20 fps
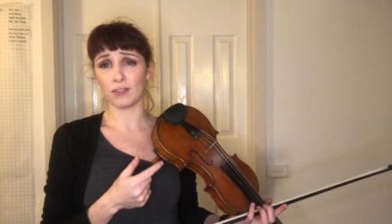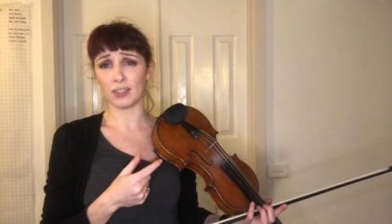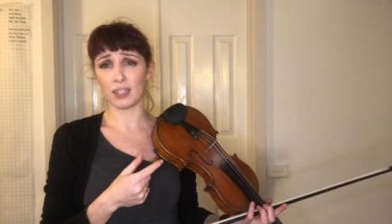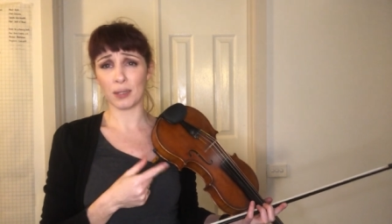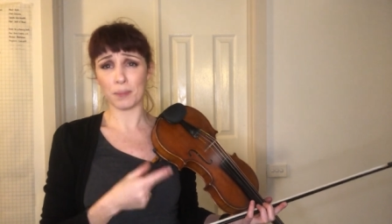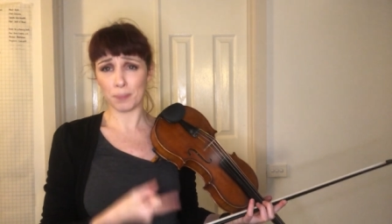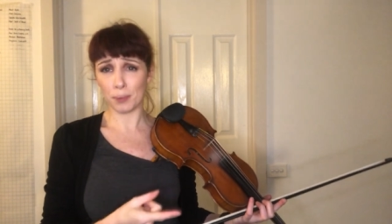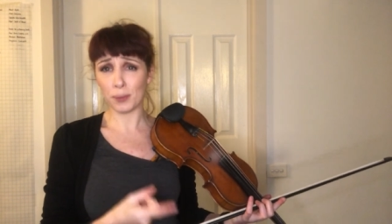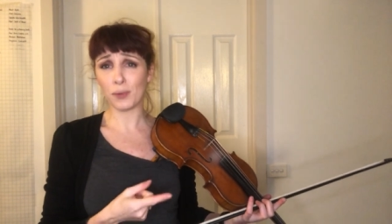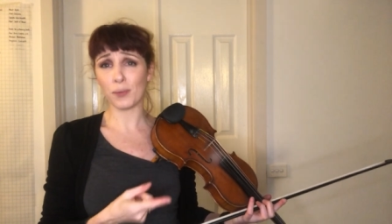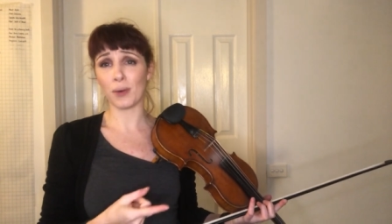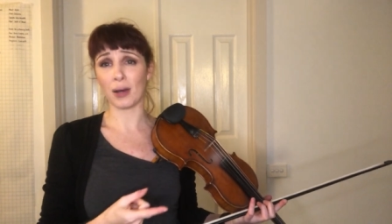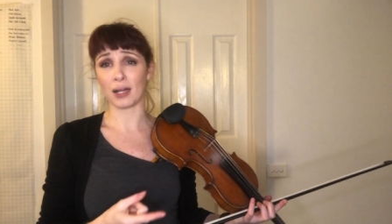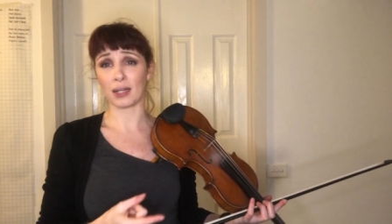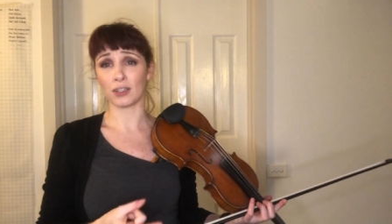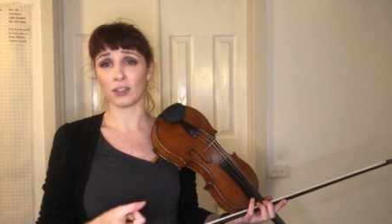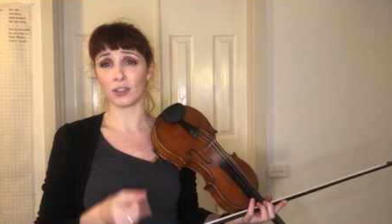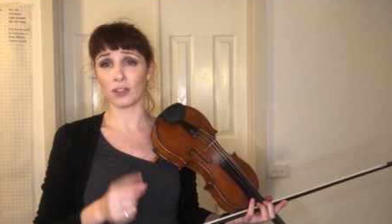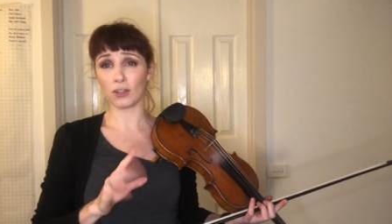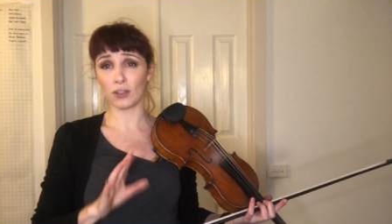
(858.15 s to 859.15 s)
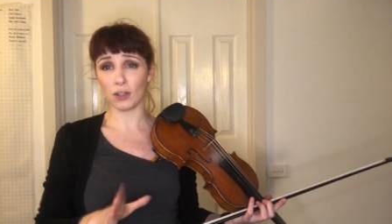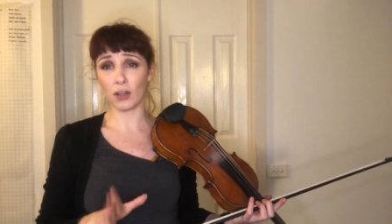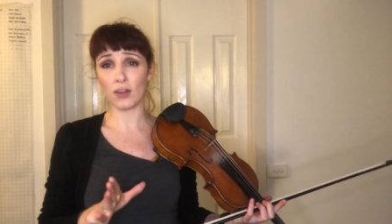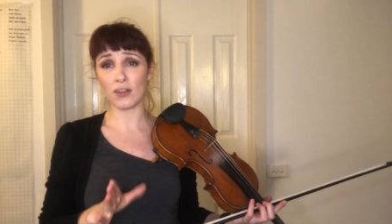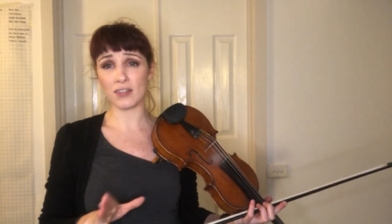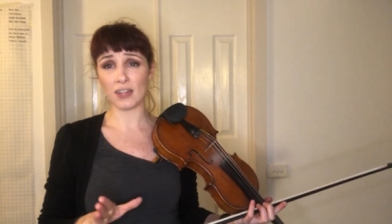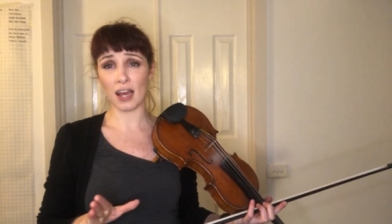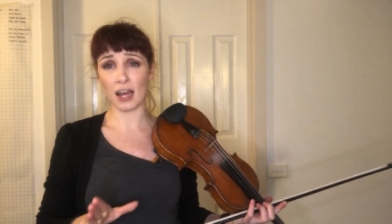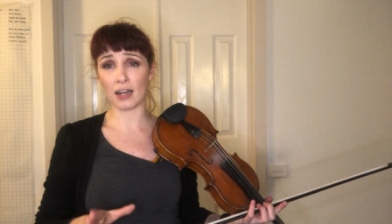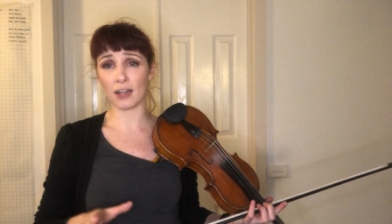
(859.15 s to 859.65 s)
In book 1, you
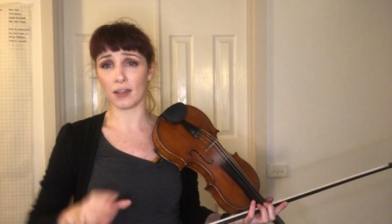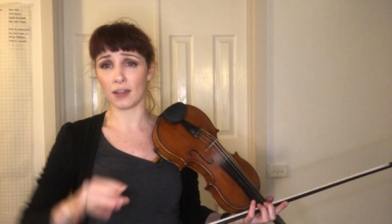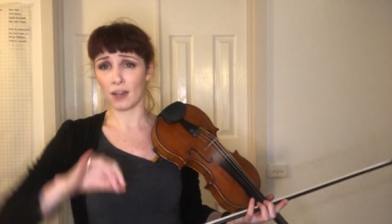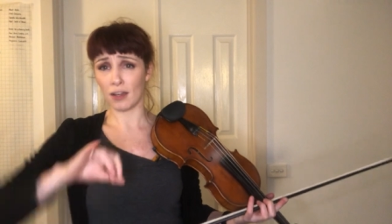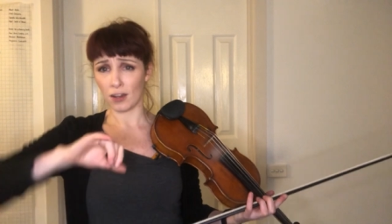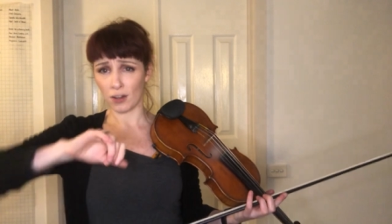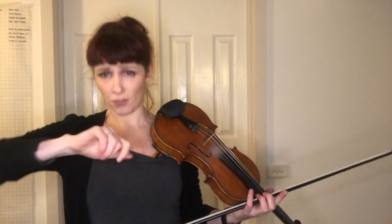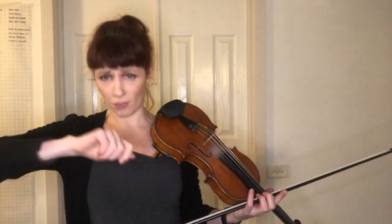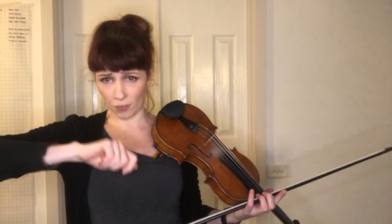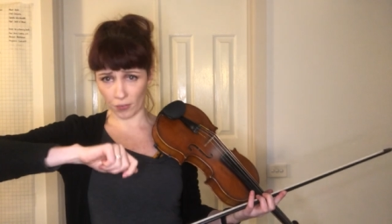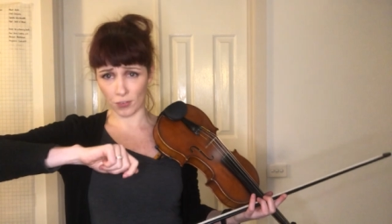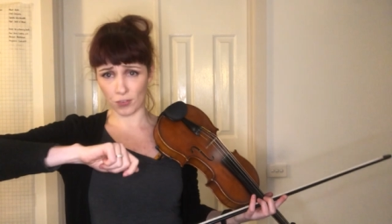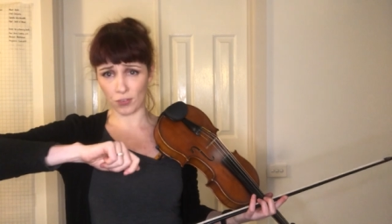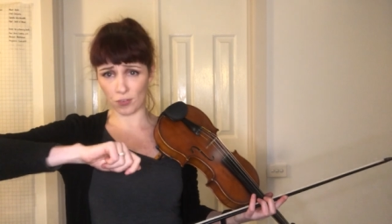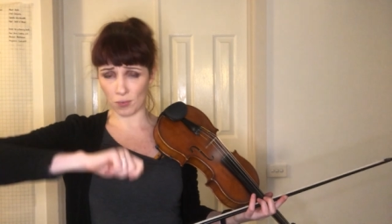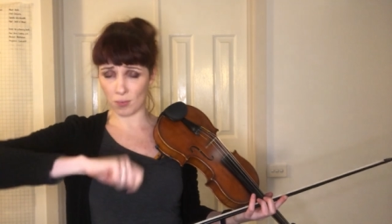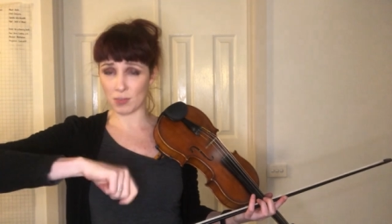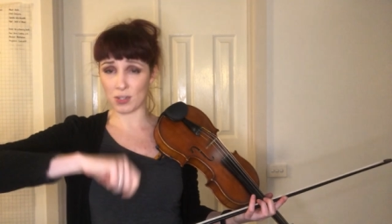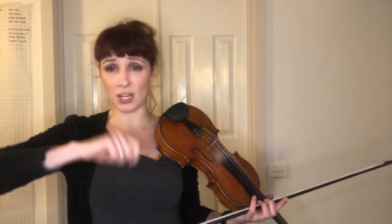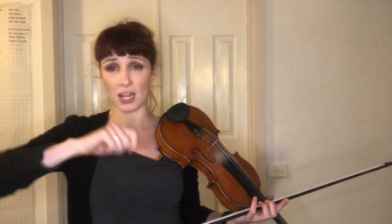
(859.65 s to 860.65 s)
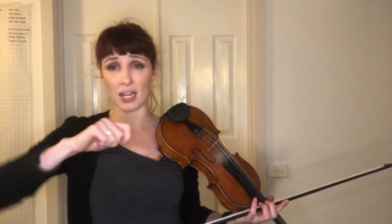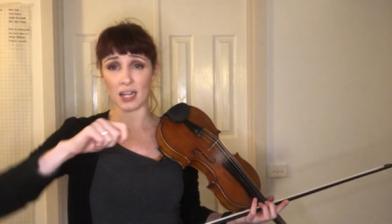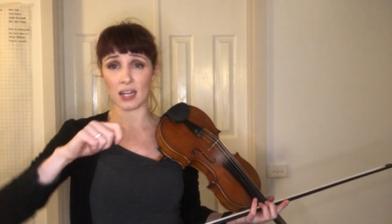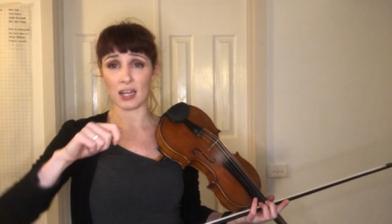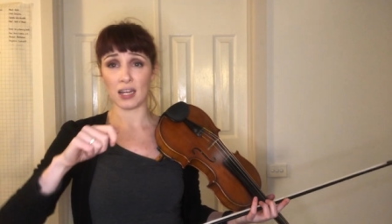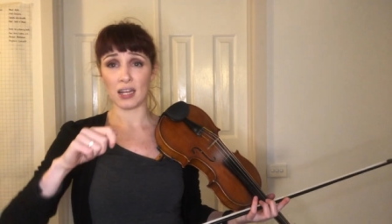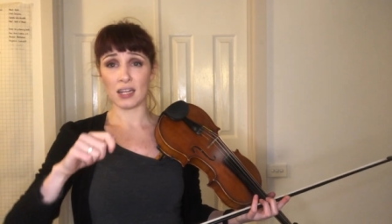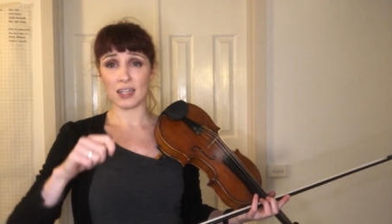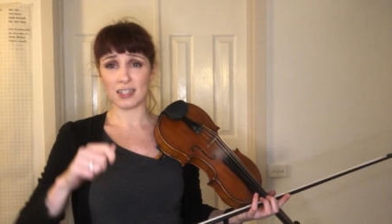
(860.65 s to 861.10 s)
learned how to cross from G